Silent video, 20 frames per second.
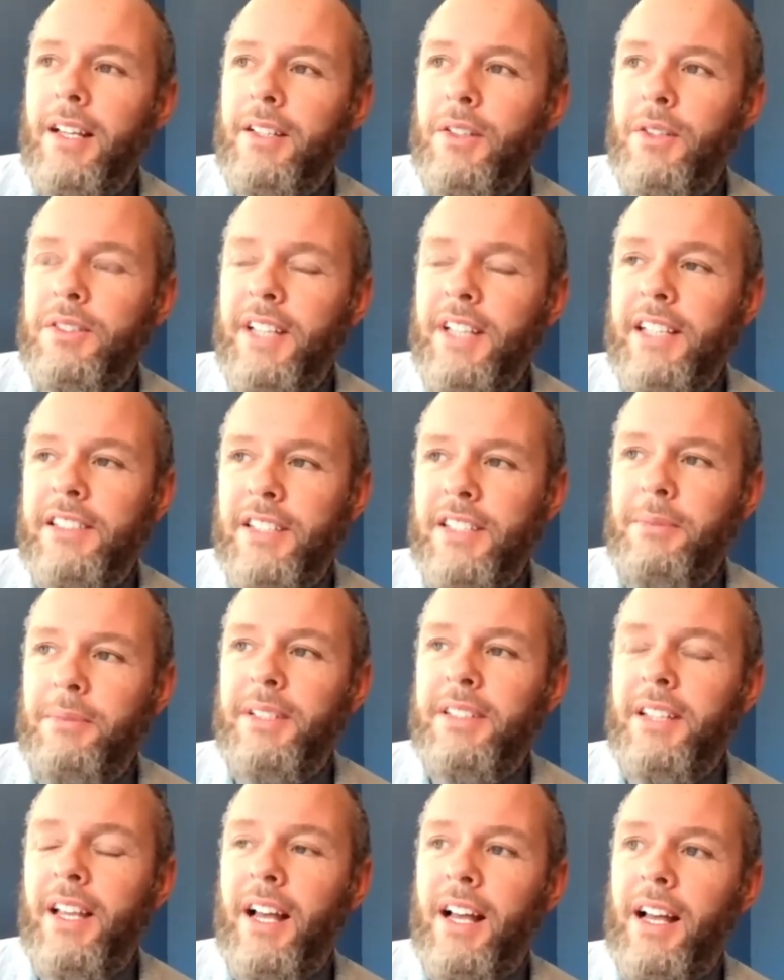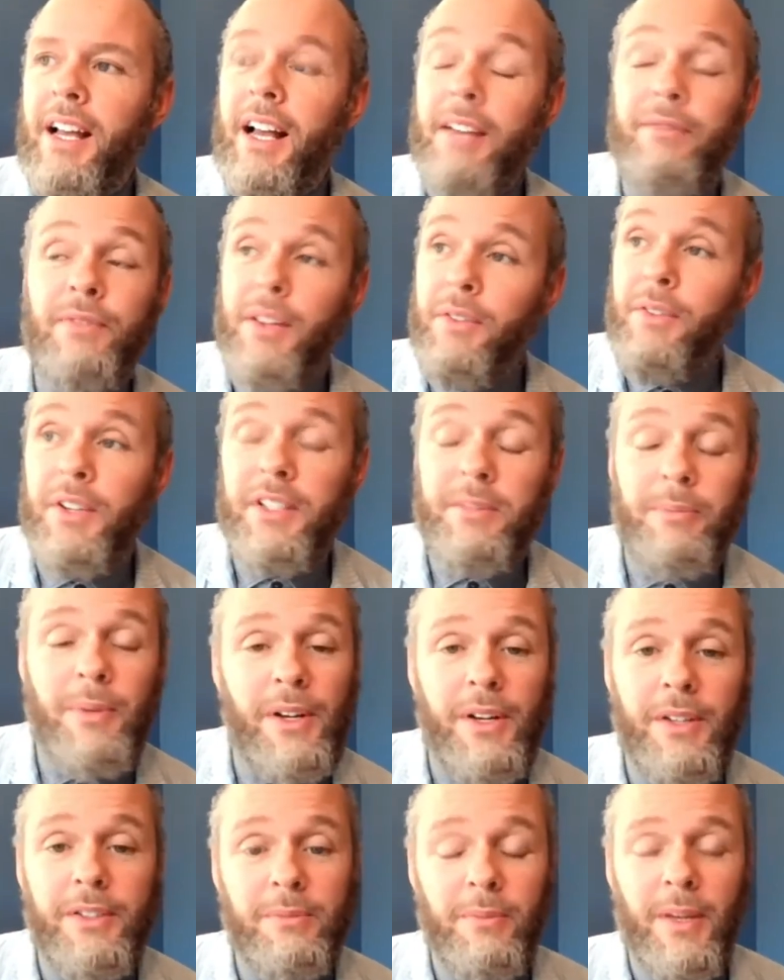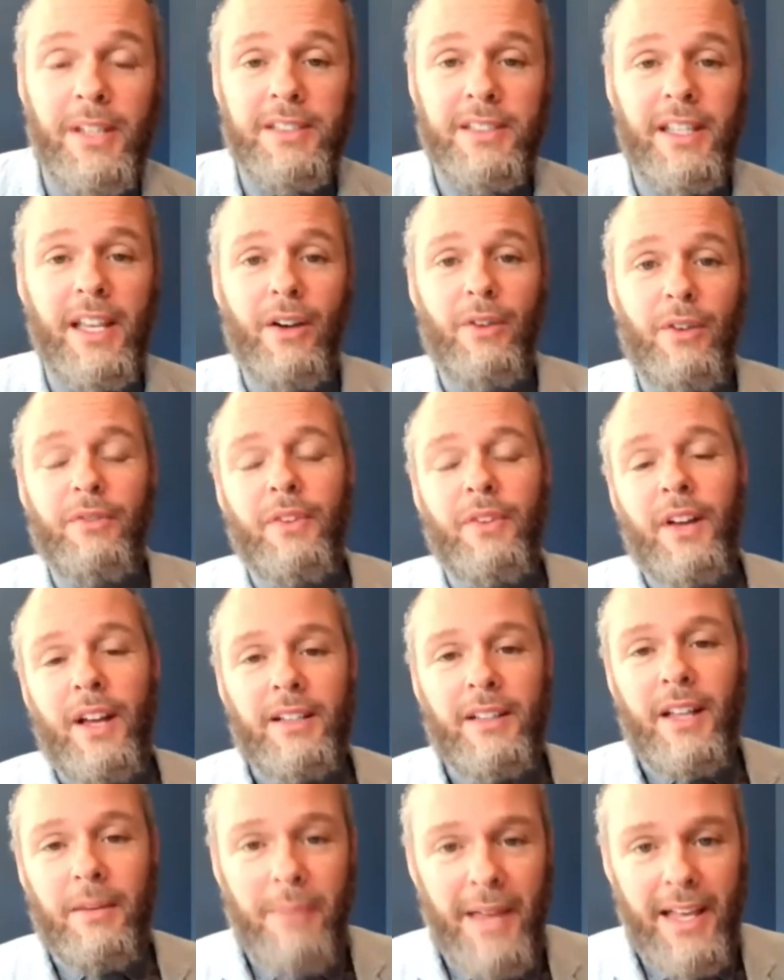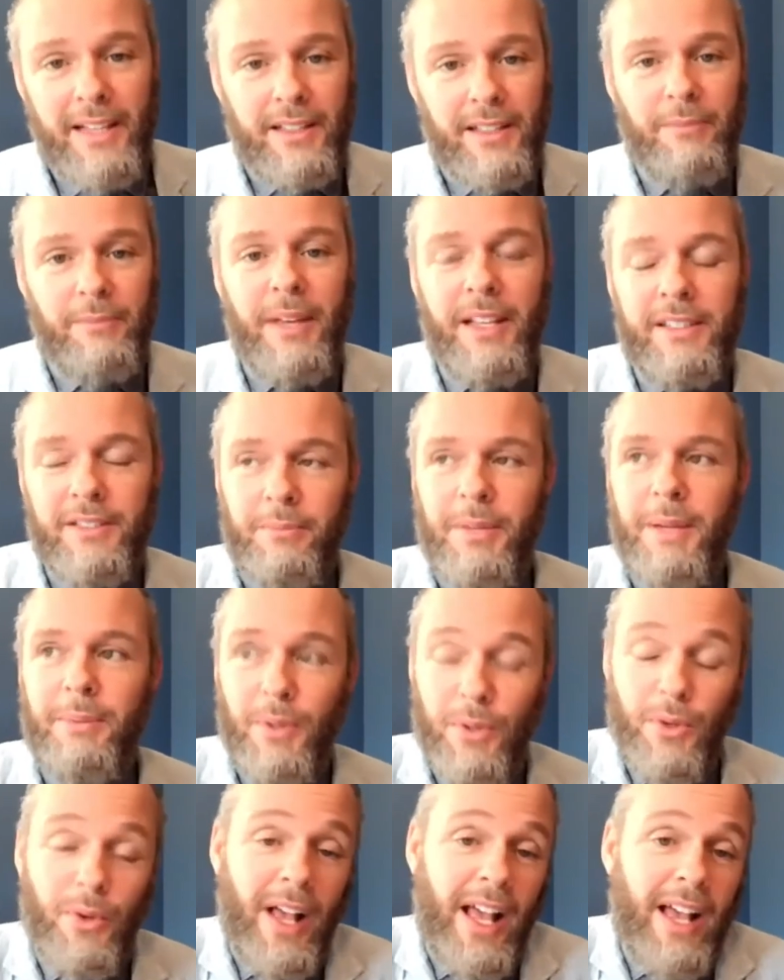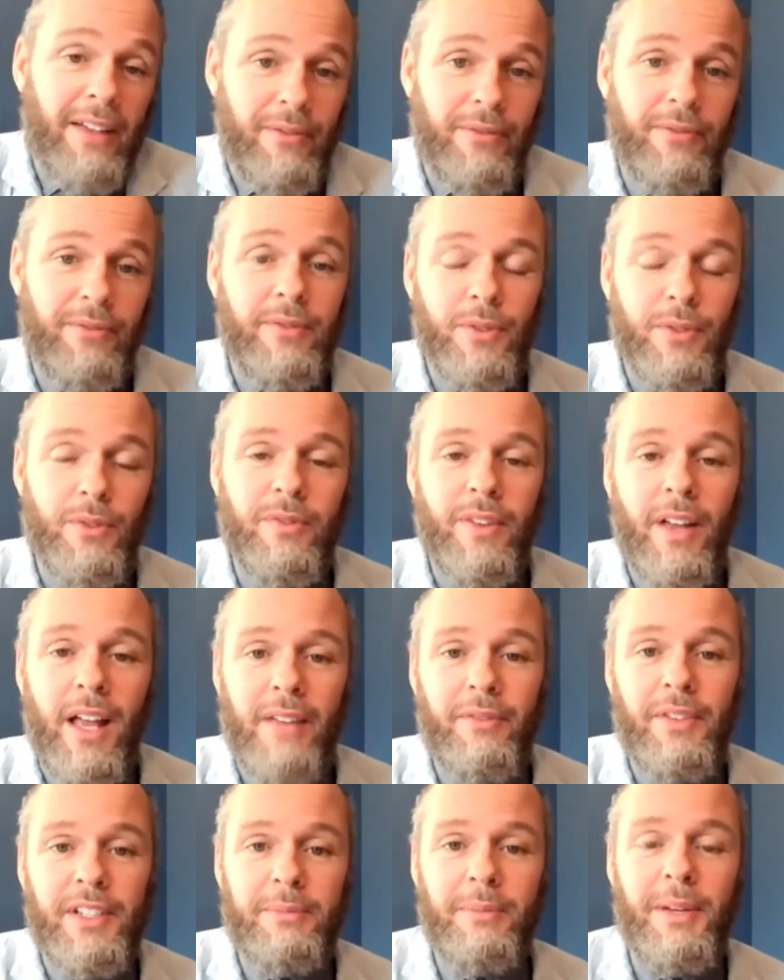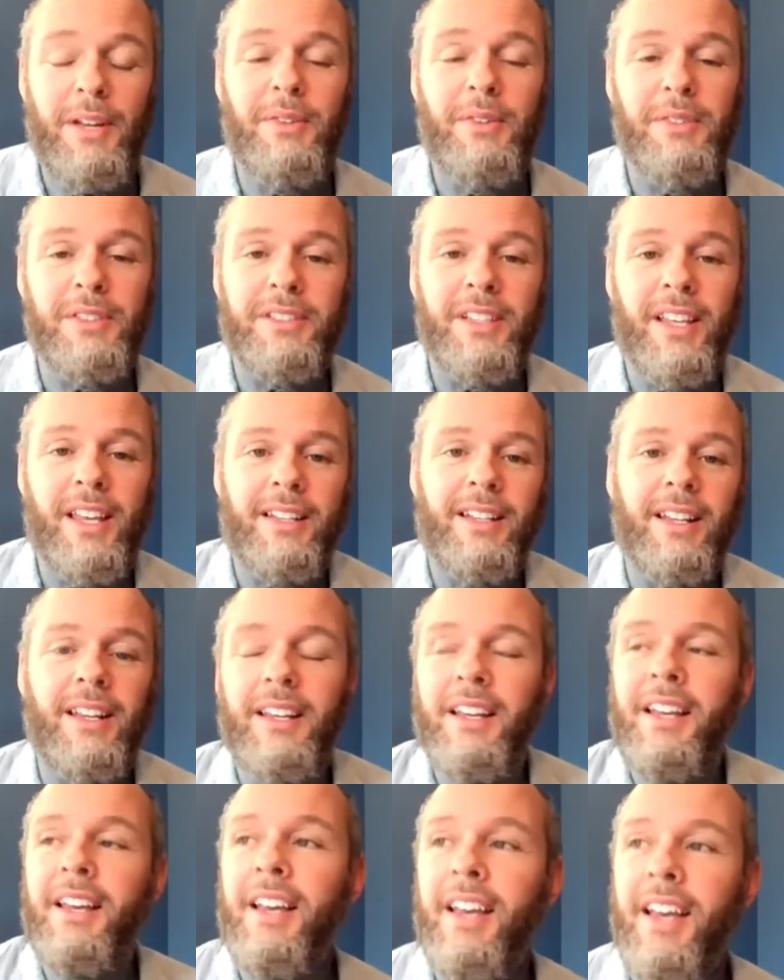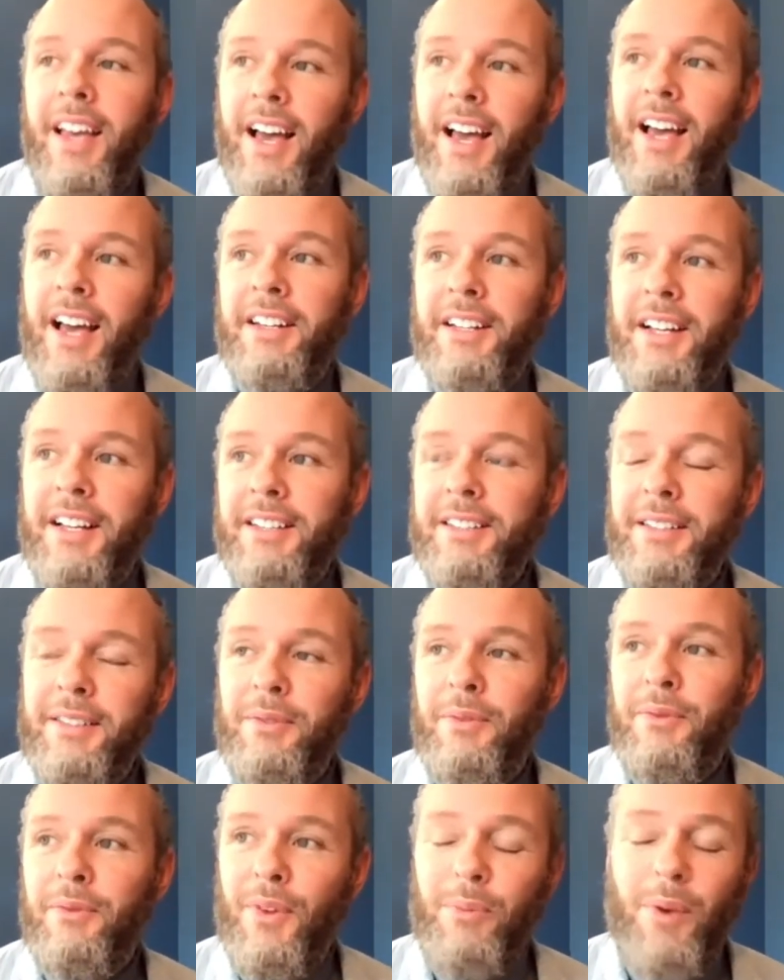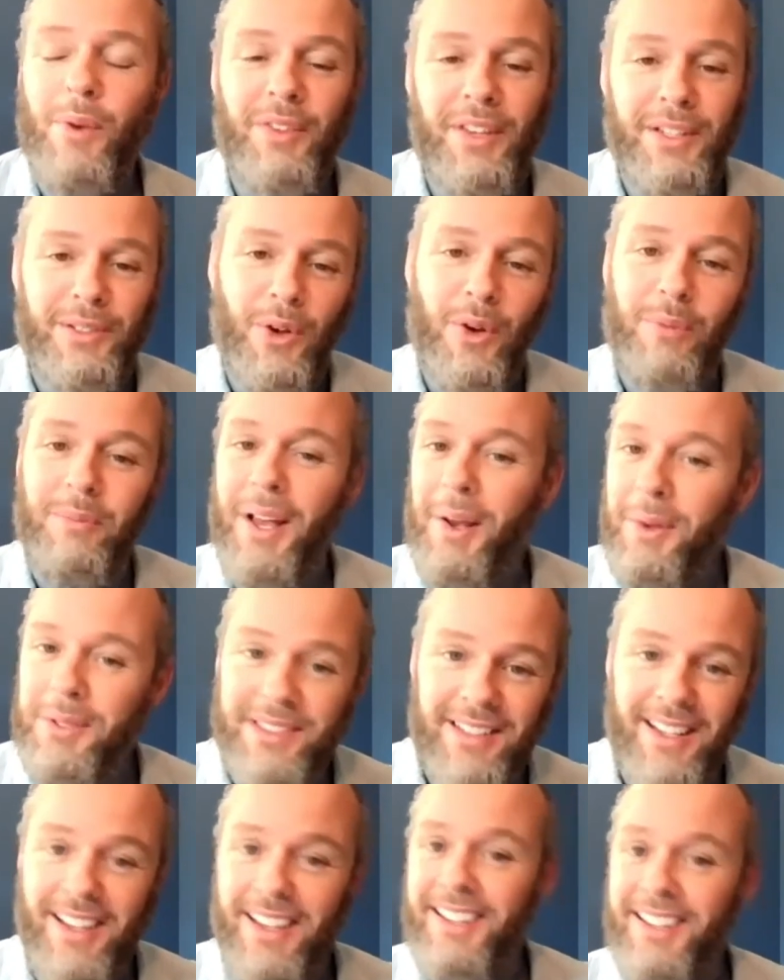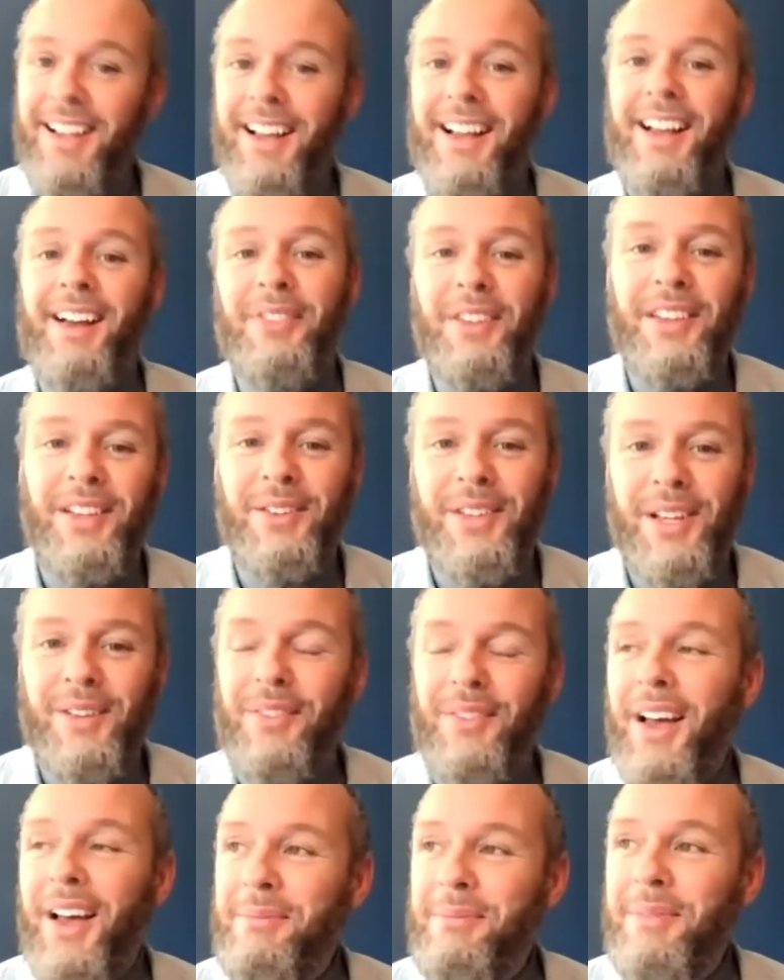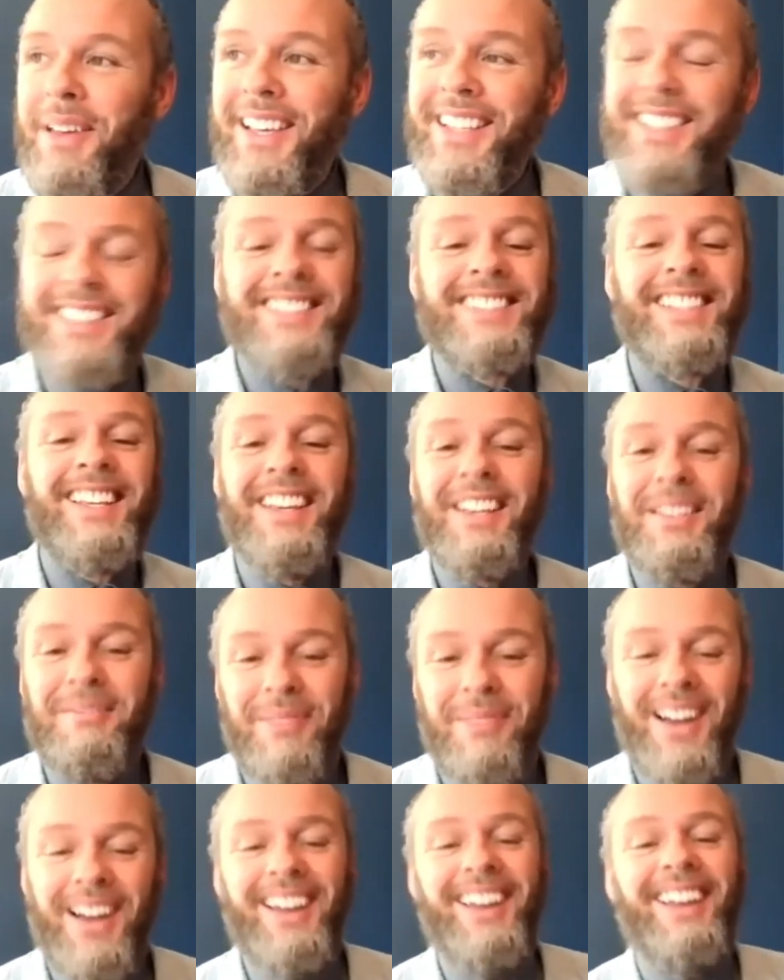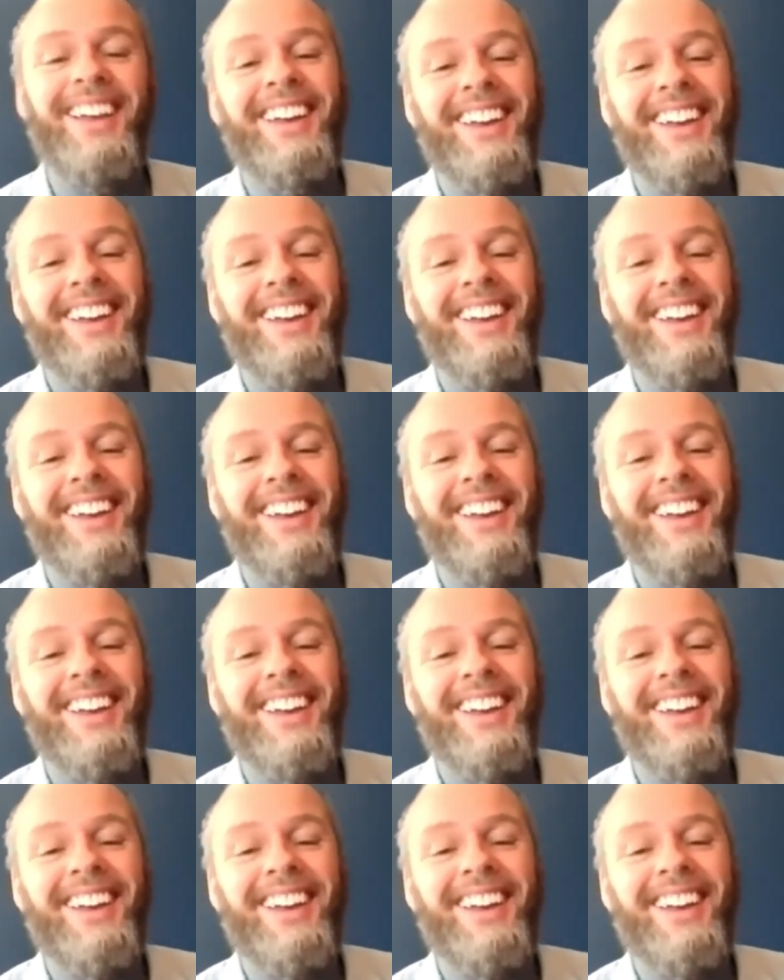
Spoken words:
because that's something that I've never experienced myself. I met some people who have experienced it, and I, from what they told me, I was like, I think I'll give that a miss. But